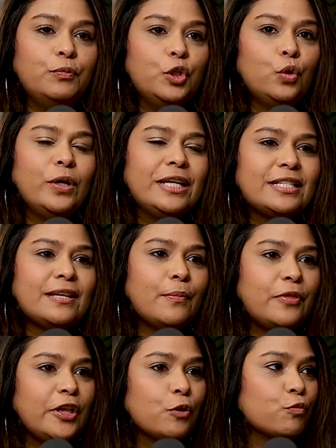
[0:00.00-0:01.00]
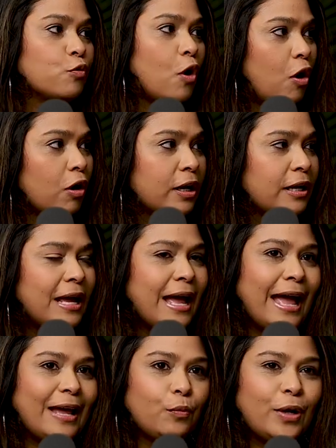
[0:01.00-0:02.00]
doing something wrong.
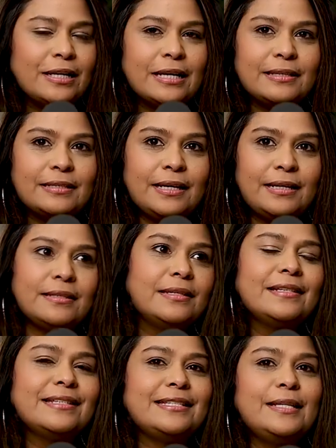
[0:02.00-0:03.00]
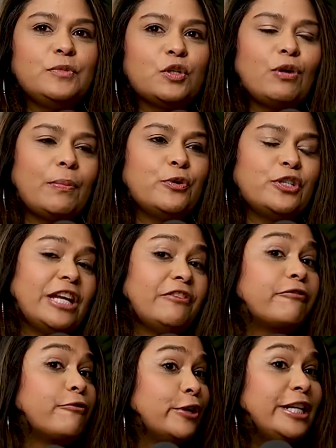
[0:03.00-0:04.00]
And when Satanists seem to represent
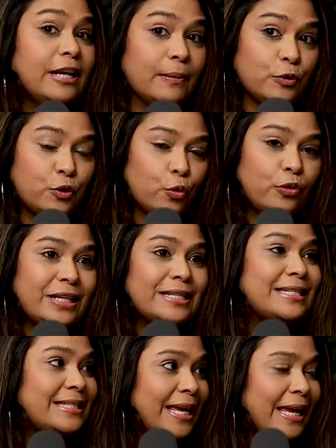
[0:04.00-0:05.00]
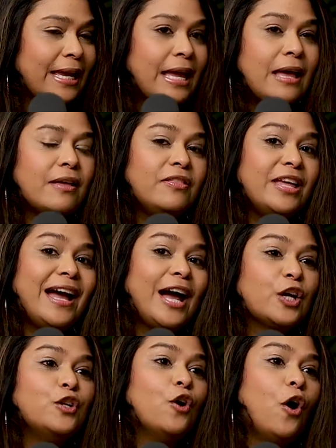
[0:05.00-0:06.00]
freedom, so they say, they
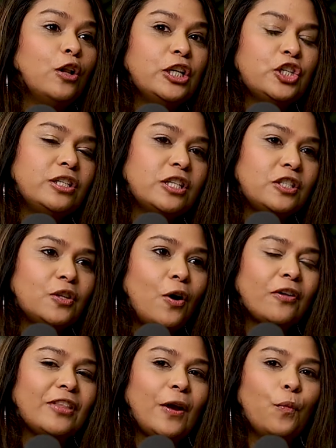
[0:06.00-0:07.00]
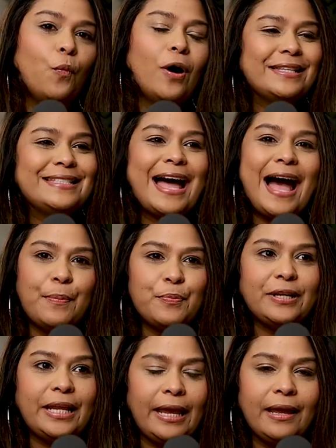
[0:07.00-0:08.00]
acknowledge in the song that what's
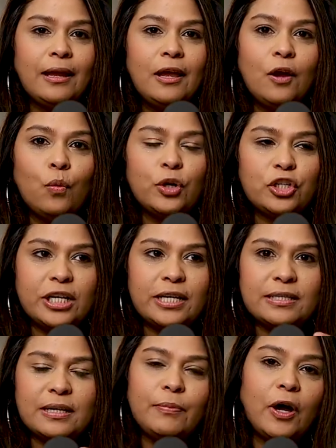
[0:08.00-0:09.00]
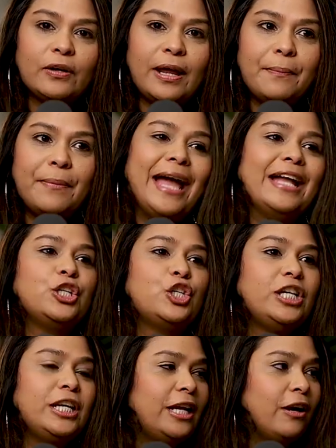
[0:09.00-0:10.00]
happening, which is about a man
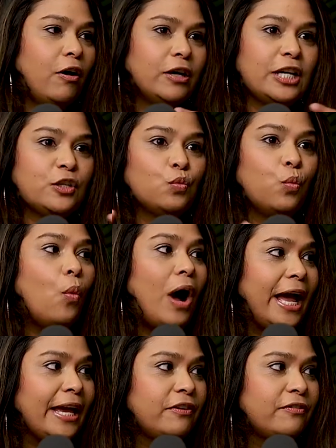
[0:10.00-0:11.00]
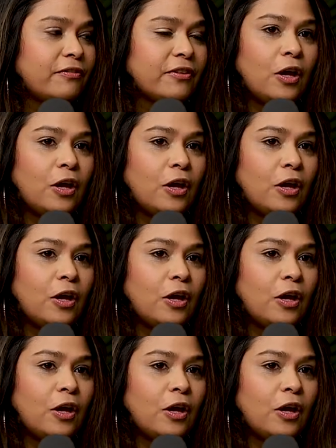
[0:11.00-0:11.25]
cheating on his wife